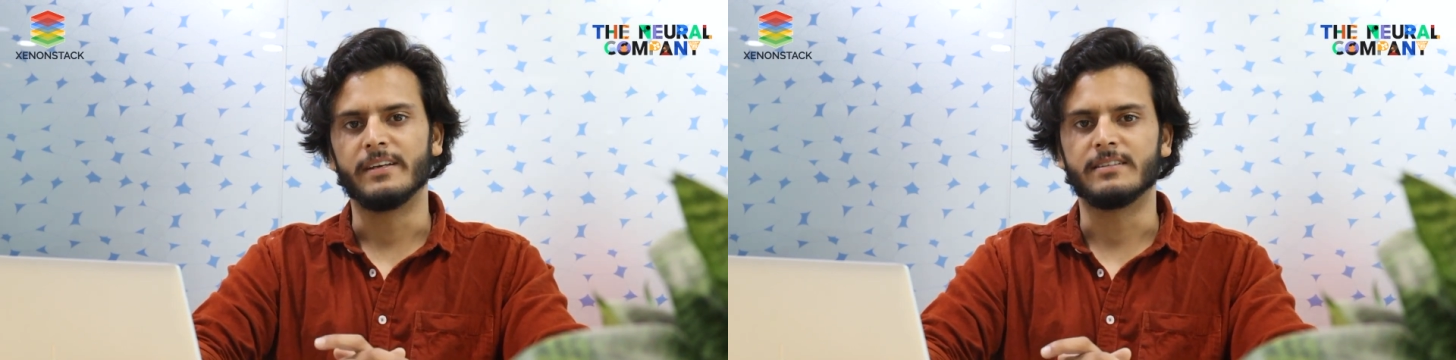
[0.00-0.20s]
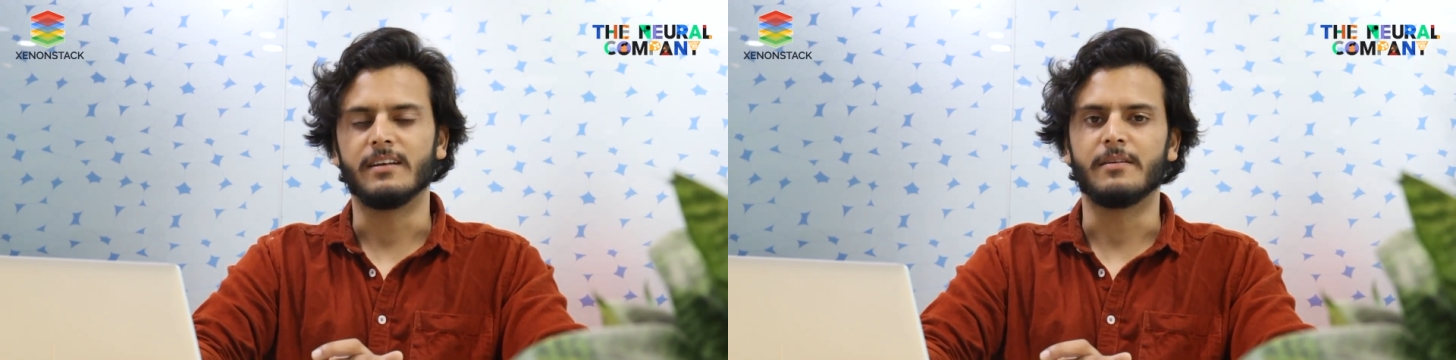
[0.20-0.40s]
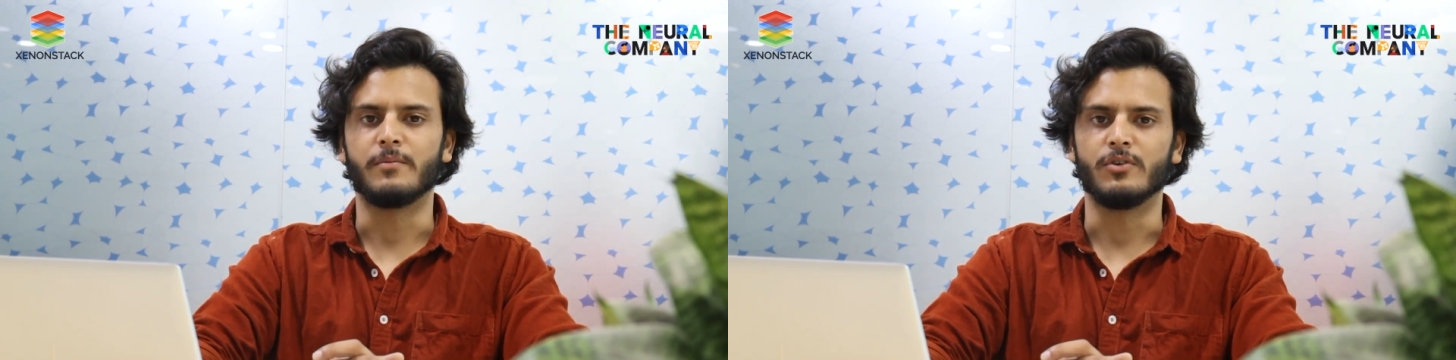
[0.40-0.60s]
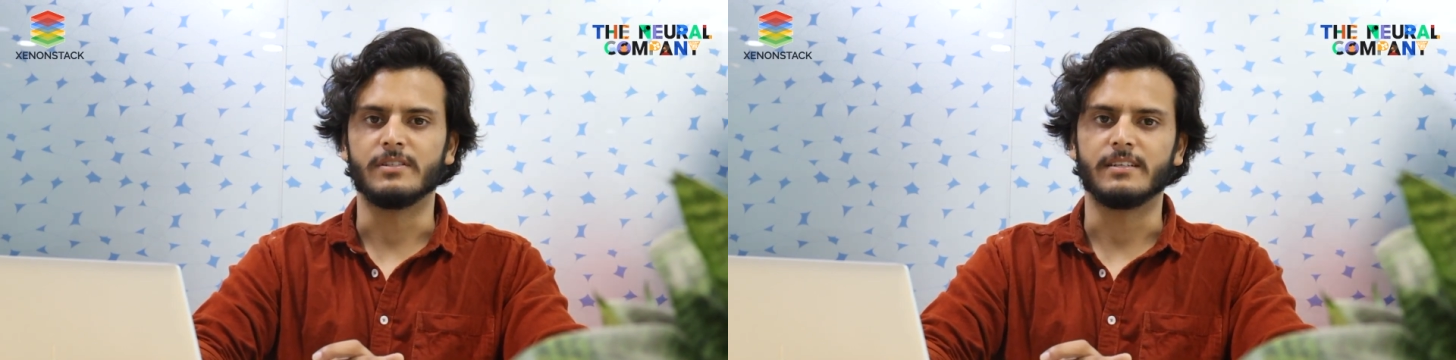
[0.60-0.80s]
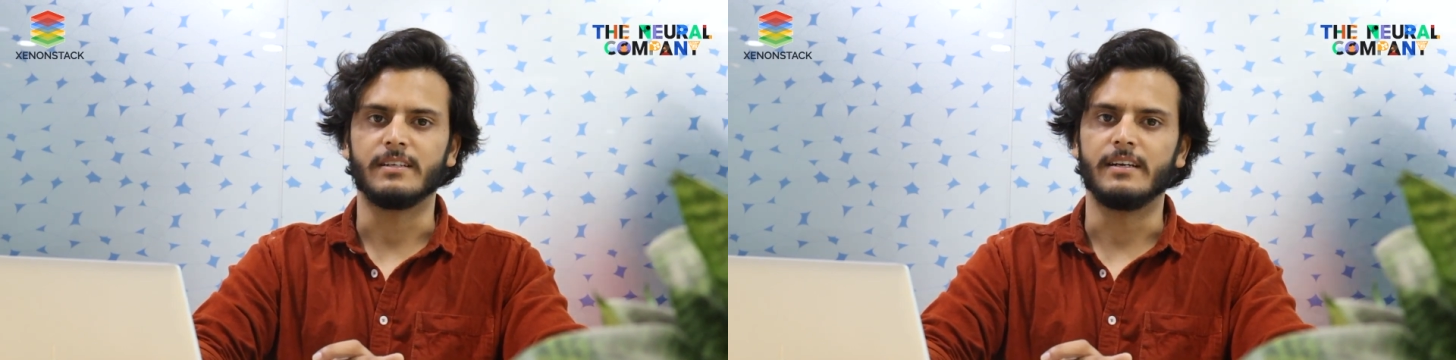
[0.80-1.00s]
face in our
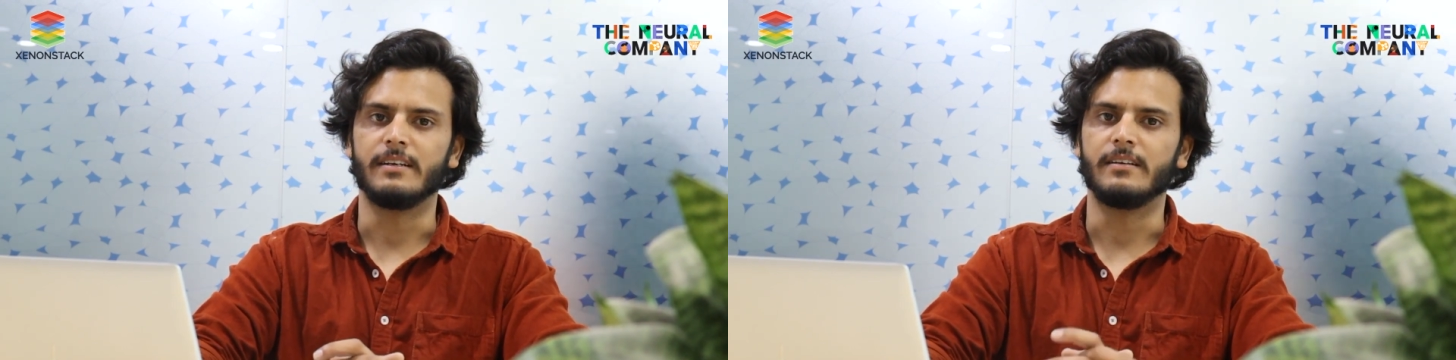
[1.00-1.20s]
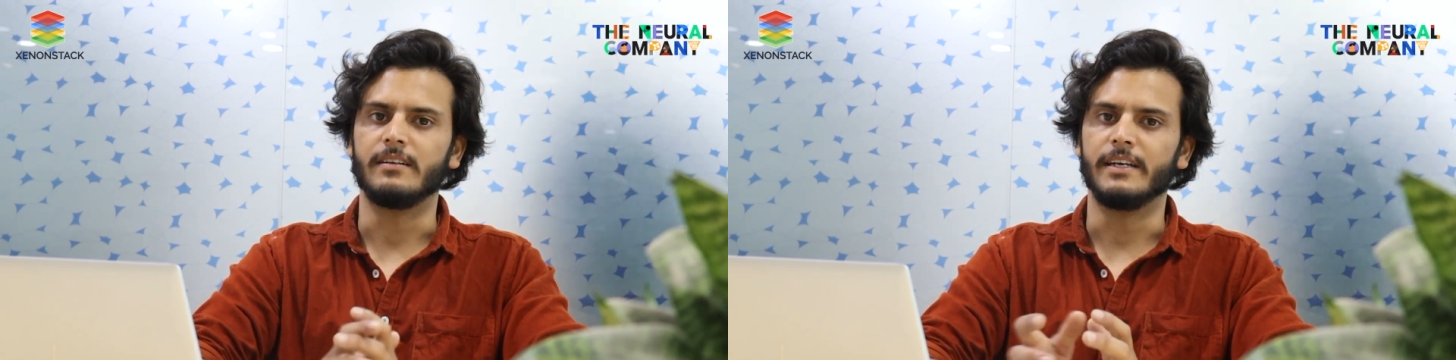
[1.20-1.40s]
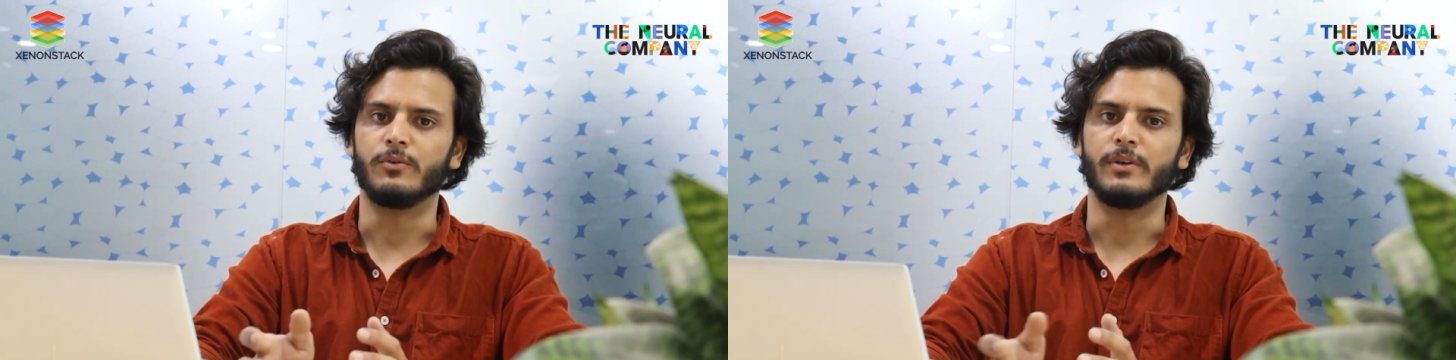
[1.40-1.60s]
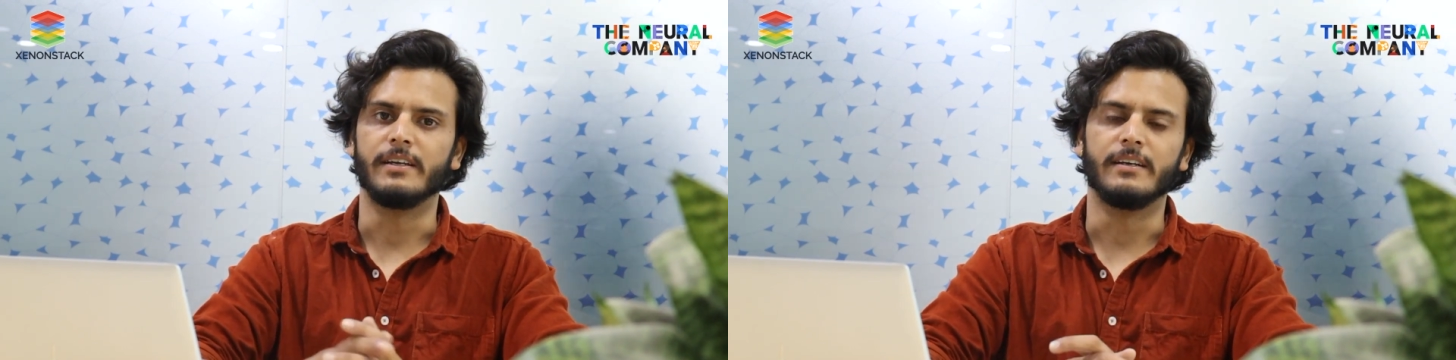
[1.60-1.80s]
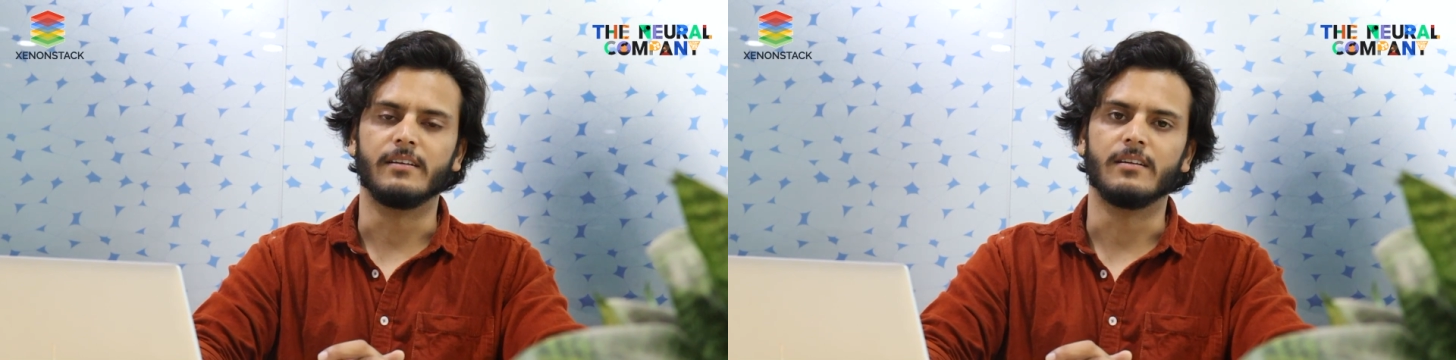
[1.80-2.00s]
projects and
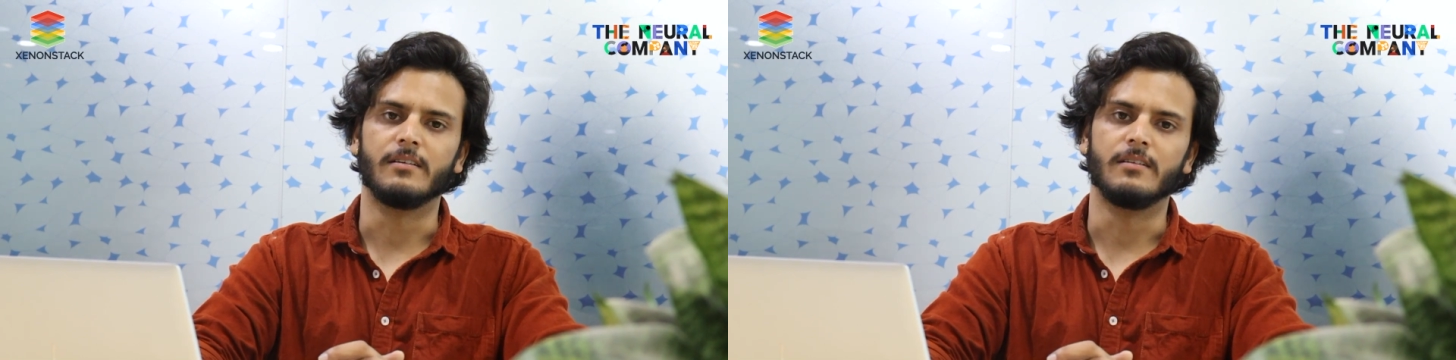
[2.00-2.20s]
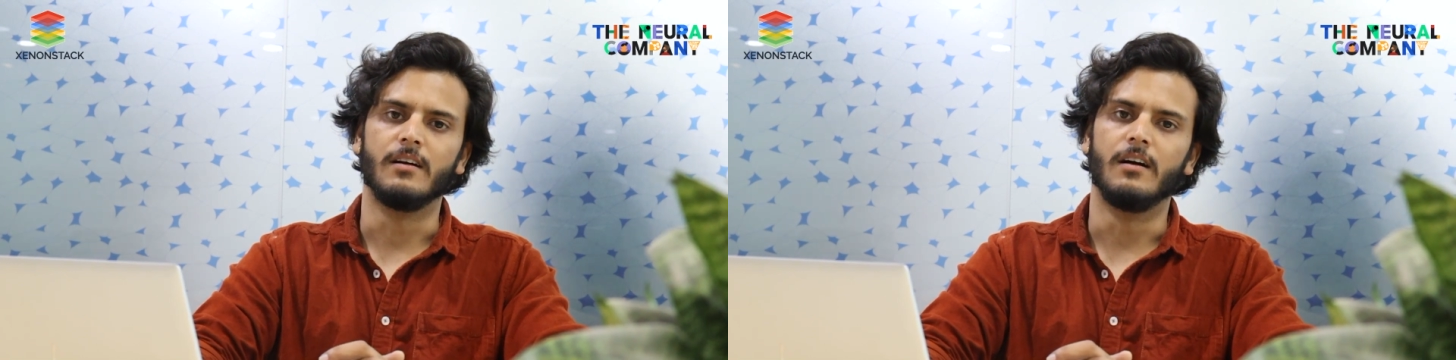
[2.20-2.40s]
day-to-day internal